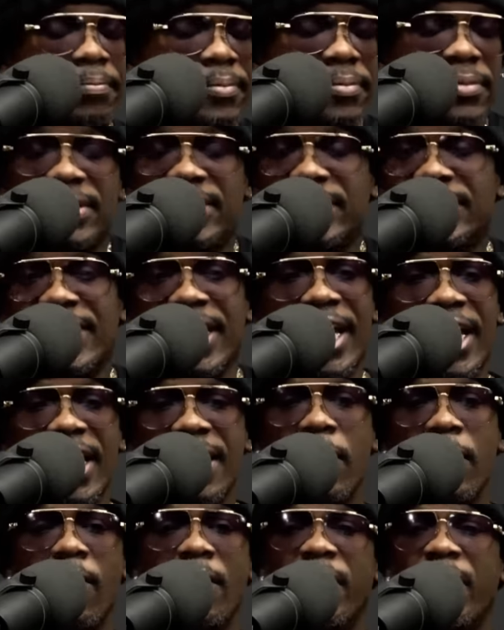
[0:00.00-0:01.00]
seem
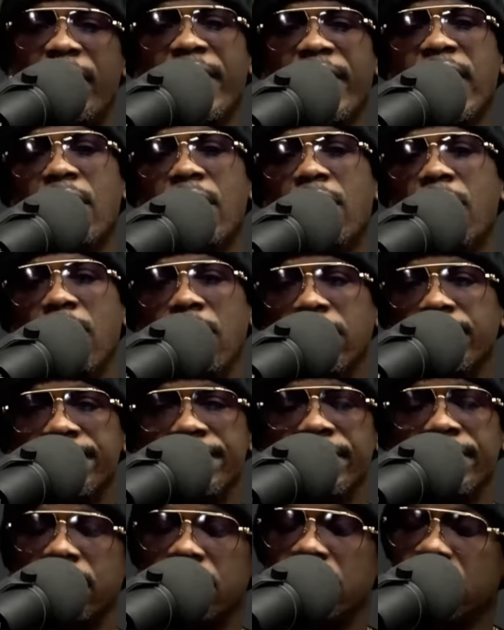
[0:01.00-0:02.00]
or feel
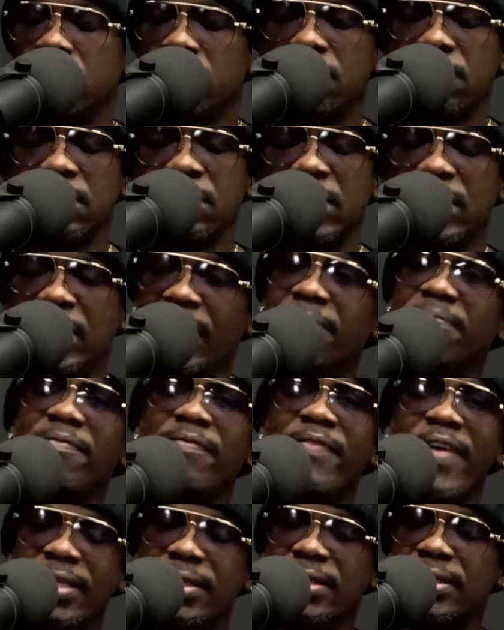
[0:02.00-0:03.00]

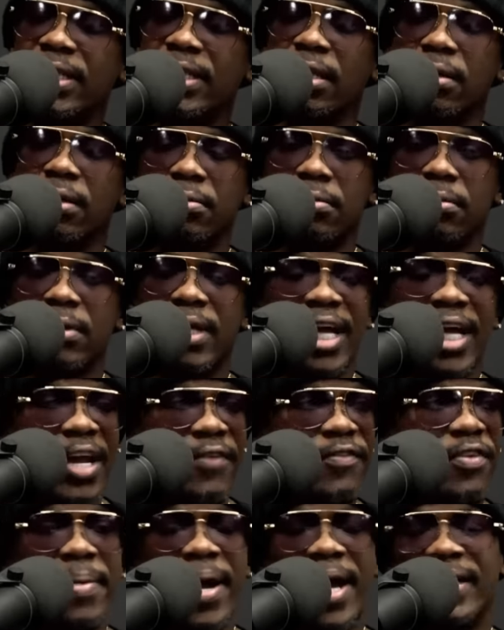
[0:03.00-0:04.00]
convincing.
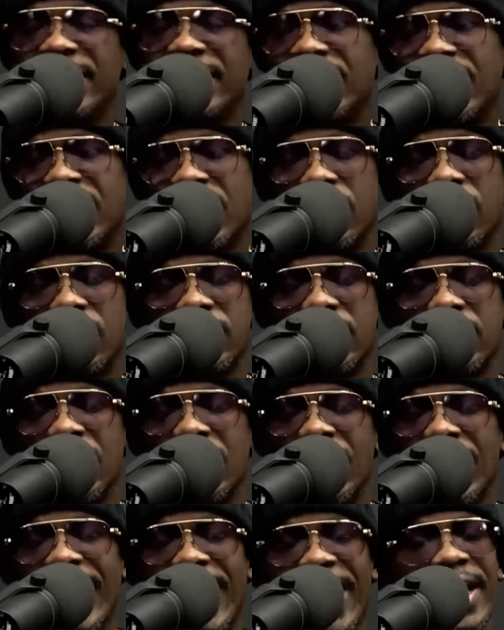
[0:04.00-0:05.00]
Everybody tells
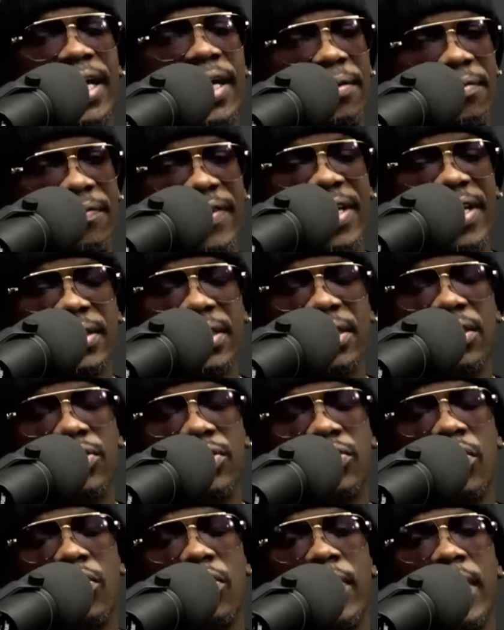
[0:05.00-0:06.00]
a convincing
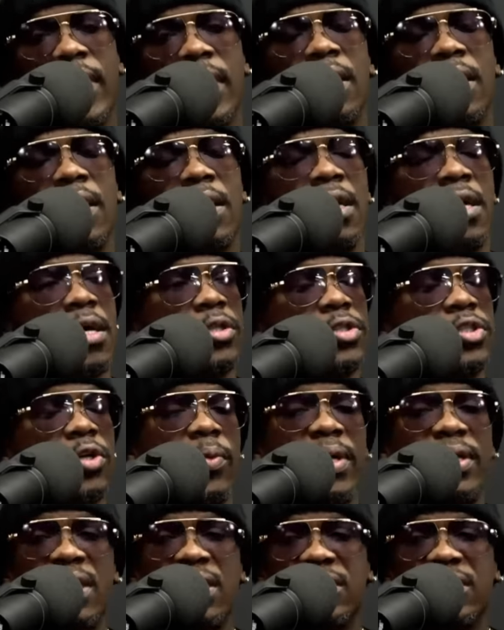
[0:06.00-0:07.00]
story. So when
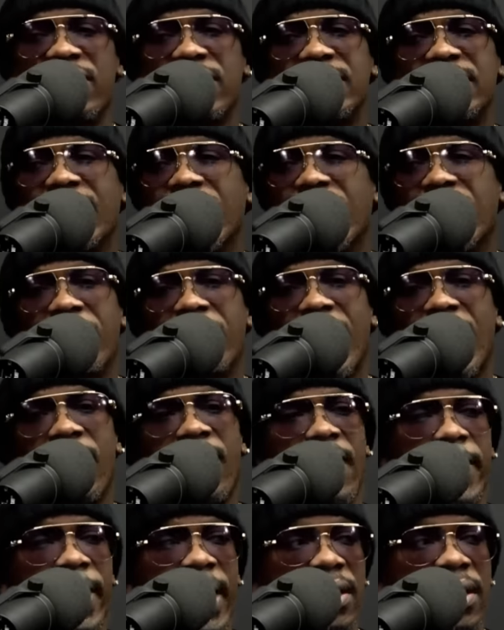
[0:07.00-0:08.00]
this first came out, I
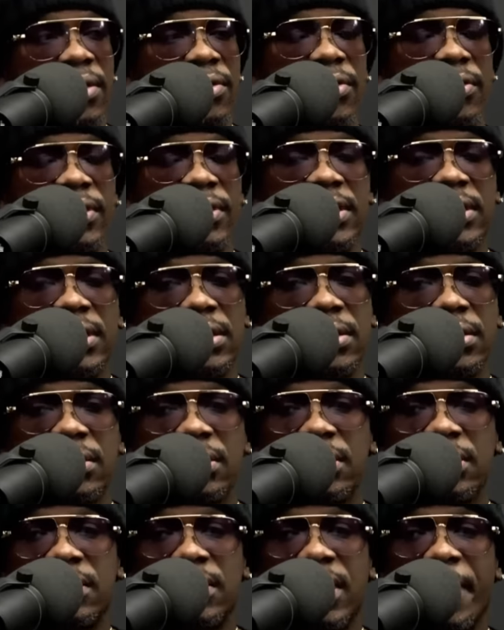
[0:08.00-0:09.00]
was like, you know, this,
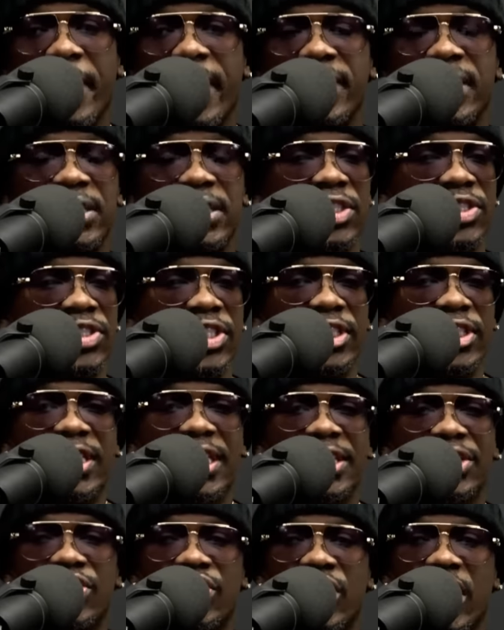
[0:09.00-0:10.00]
I mean, this is just
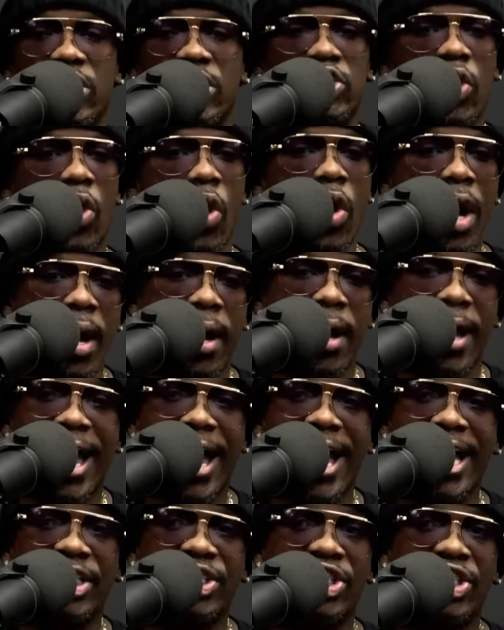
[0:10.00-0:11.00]
conjecture.
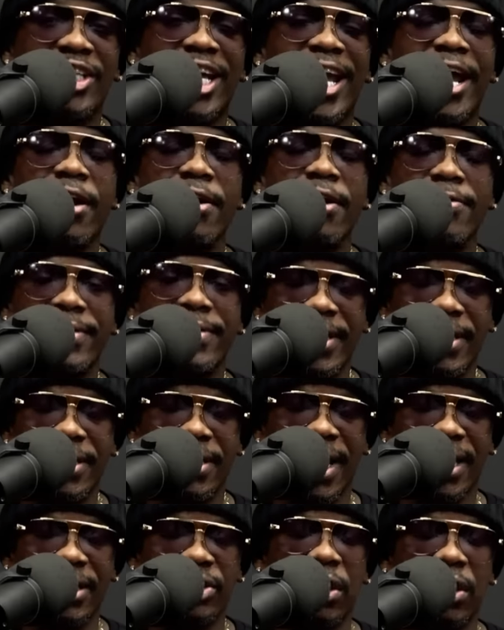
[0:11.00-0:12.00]
I shared it
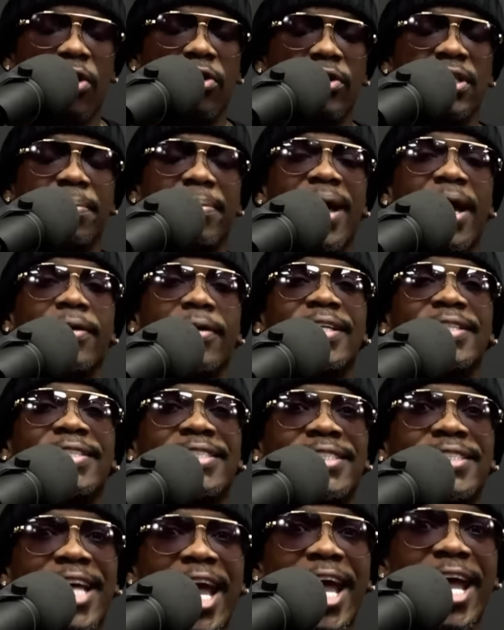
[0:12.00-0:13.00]
and talked about it,
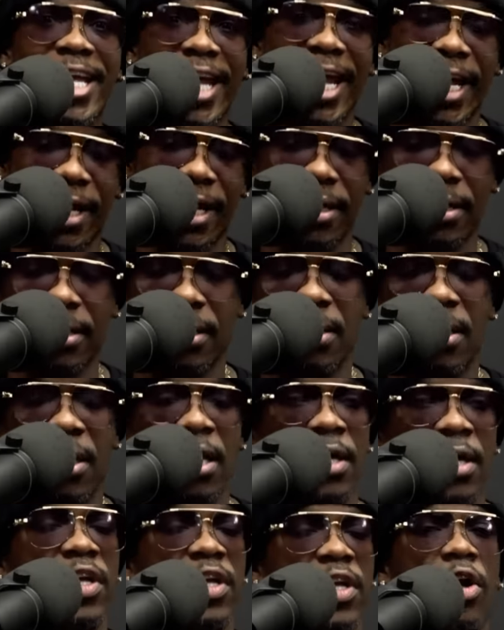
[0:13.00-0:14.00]
saying
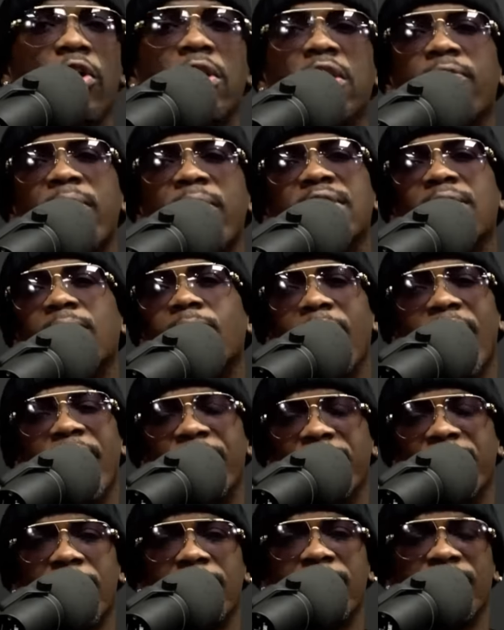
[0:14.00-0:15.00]
the only reason why that
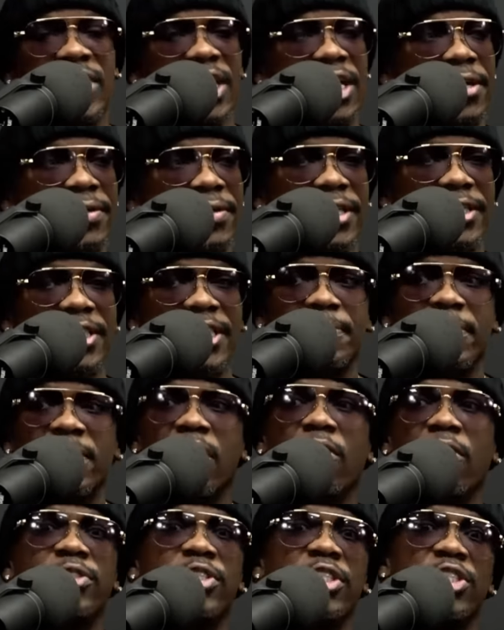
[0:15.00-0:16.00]
I'm sharing this is
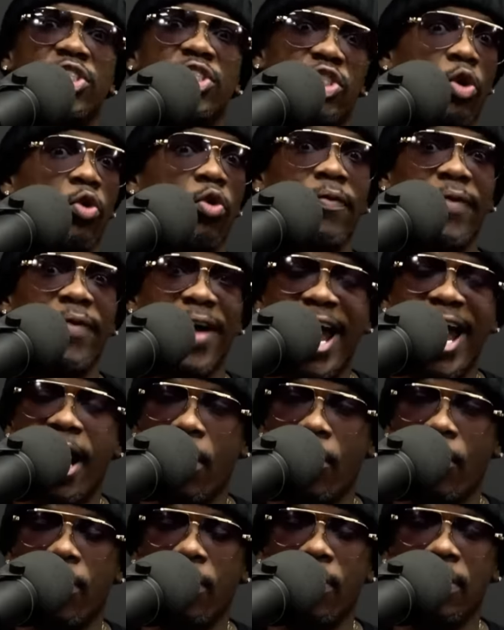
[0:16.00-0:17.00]
because it's so
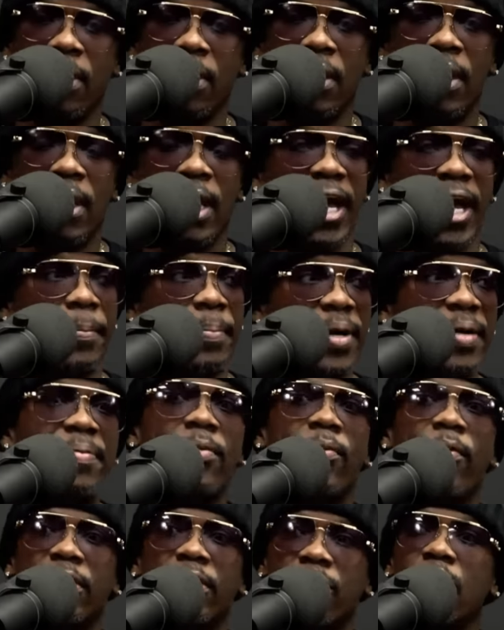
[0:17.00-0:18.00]
viral and people
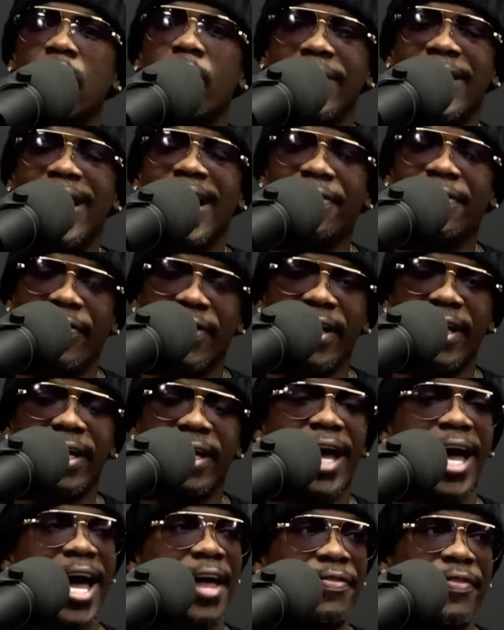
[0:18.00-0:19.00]
want to know what I think.
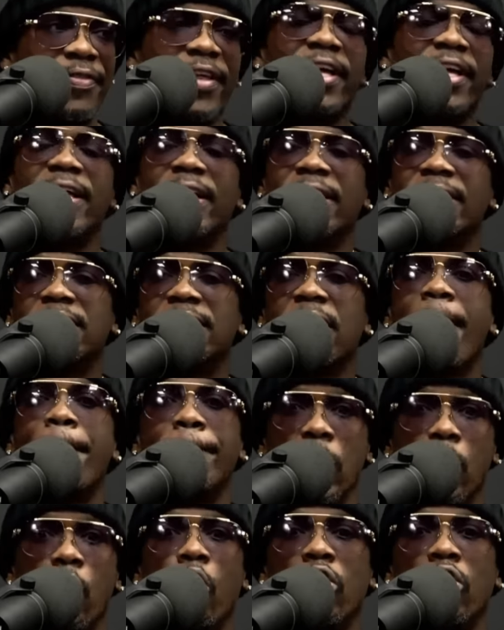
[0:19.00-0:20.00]
I think it's
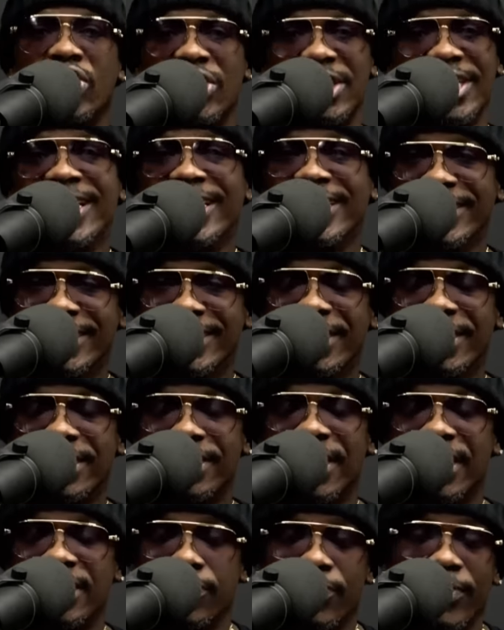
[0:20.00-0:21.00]
bullshit.
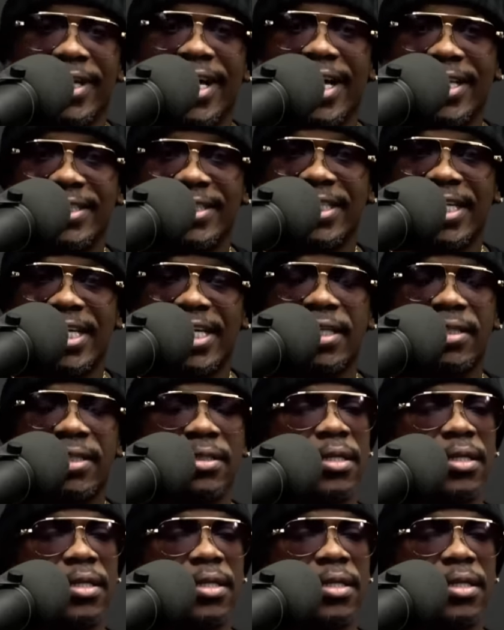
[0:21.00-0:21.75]
That's what I said.